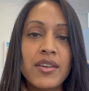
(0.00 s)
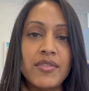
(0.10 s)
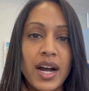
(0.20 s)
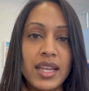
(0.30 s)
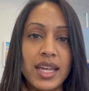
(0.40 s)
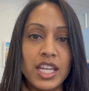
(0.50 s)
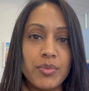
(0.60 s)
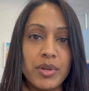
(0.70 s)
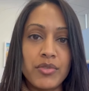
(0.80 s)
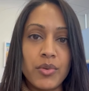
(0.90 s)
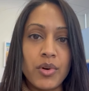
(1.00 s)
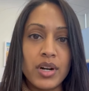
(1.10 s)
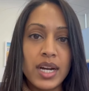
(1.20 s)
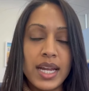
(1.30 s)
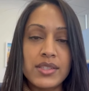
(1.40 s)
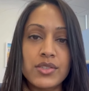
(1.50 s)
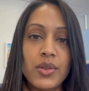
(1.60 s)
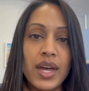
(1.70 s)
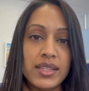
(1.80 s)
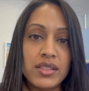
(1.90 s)
violated before, and so
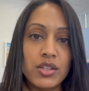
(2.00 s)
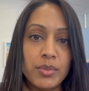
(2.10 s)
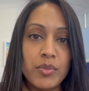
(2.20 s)
that's a little bit